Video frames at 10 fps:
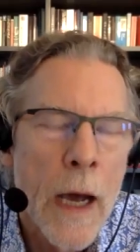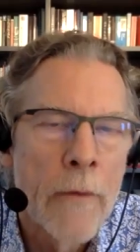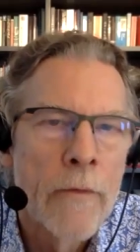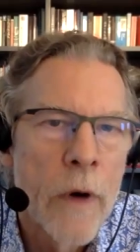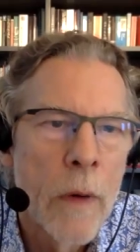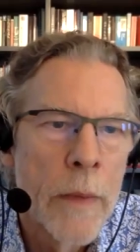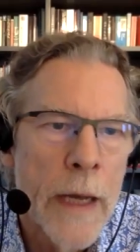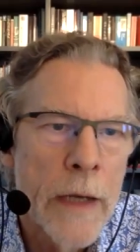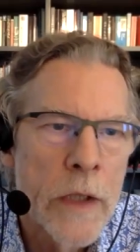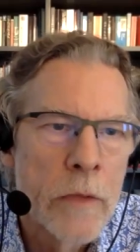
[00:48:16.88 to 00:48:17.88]
and from
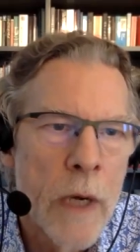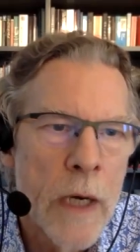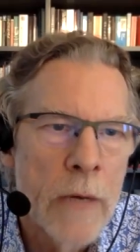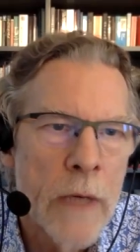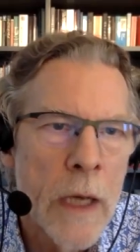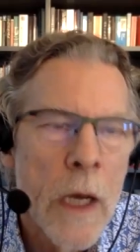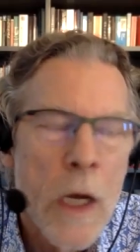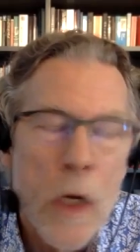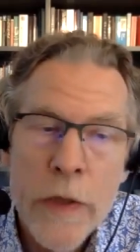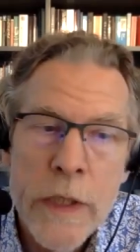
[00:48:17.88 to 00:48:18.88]
that deriving
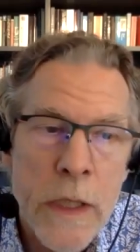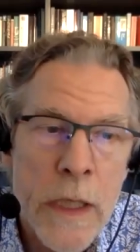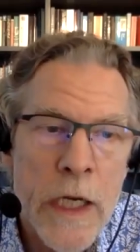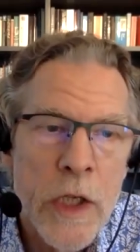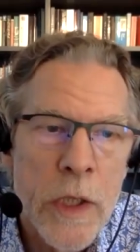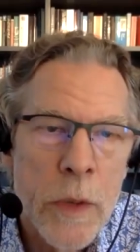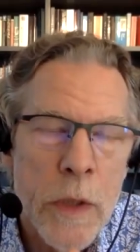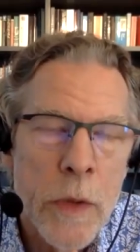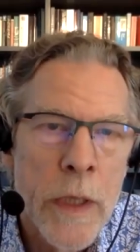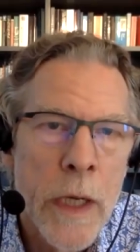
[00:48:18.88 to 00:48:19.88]
constellations
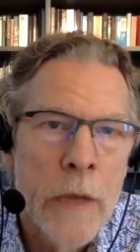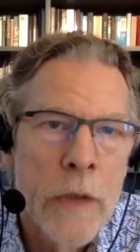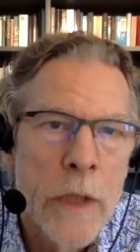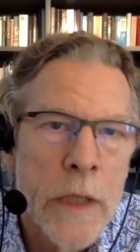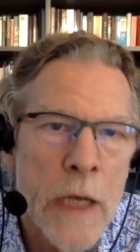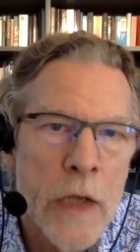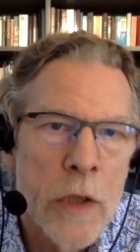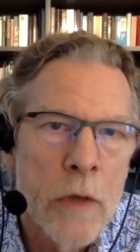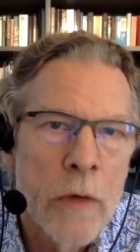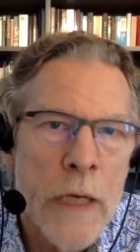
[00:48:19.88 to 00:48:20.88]
which were known to the
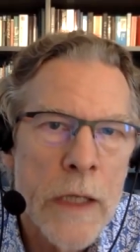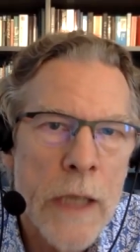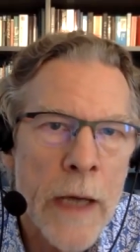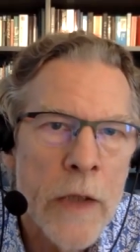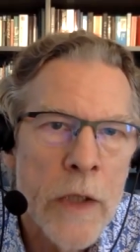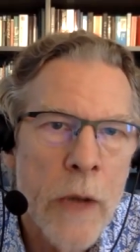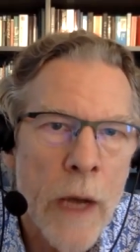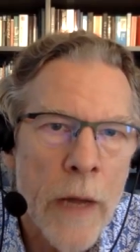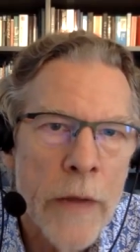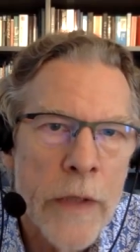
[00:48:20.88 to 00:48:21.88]
ancient Greeks and to
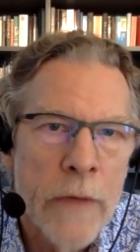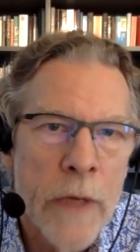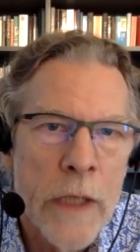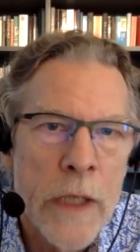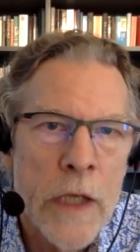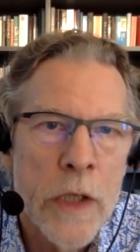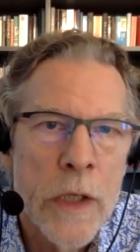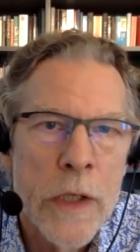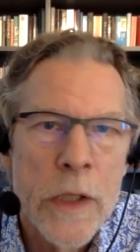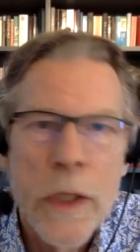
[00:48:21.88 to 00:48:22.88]
other
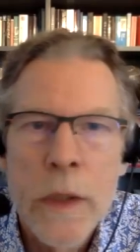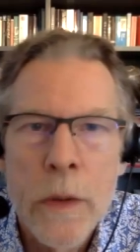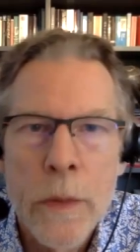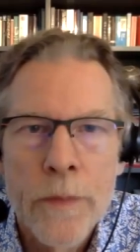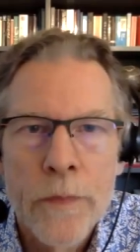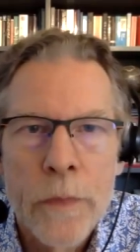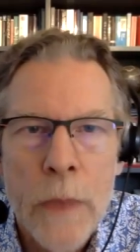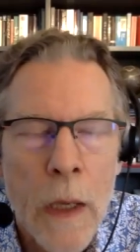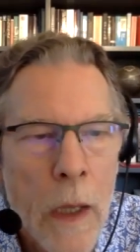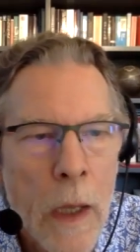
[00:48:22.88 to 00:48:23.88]
civilizations too.
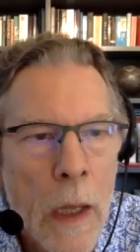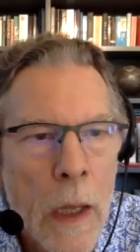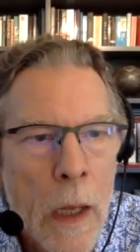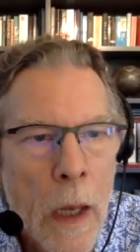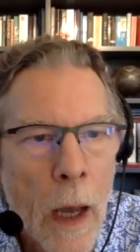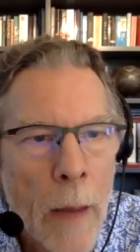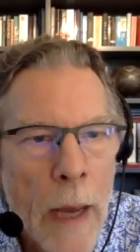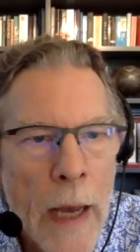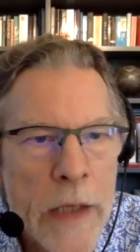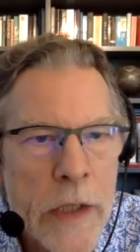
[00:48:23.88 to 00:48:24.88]

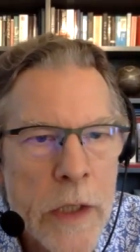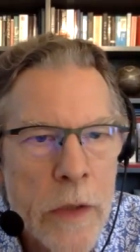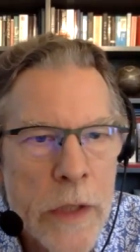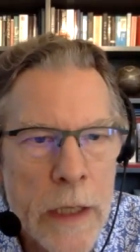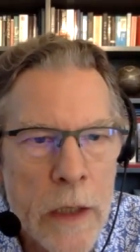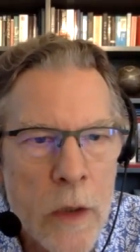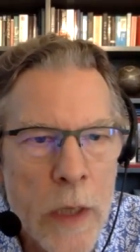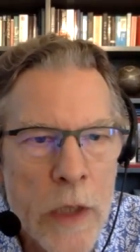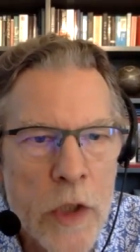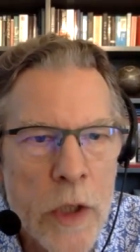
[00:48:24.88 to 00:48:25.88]
Um, as to your second
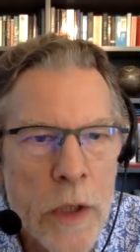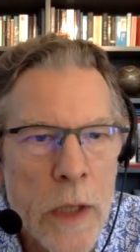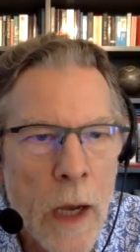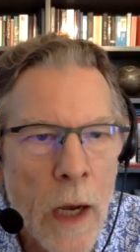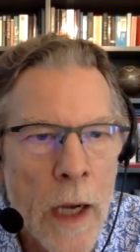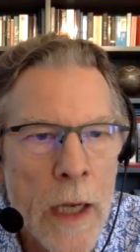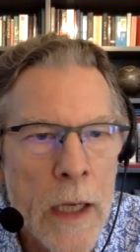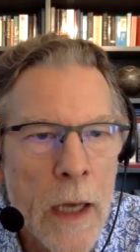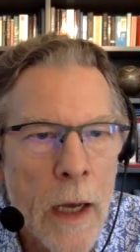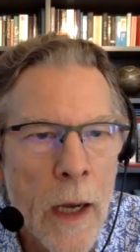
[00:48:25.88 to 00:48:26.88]
question,
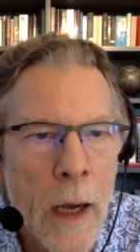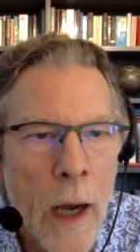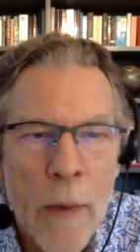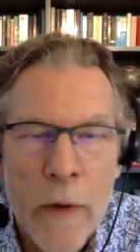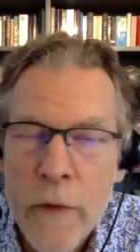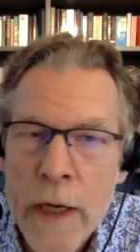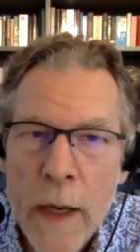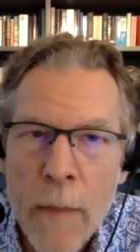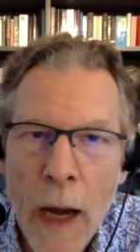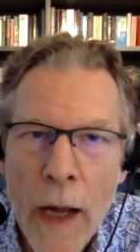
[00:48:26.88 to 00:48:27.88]
I, uh, I'm afraid
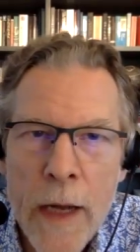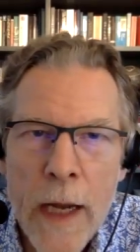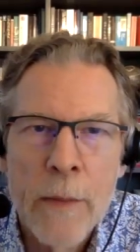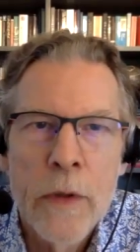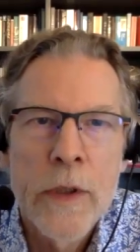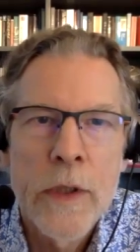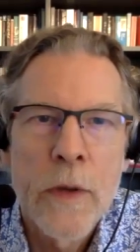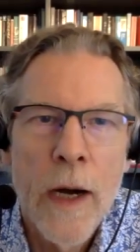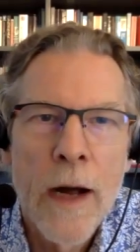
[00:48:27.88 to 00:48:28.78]
I'm unable to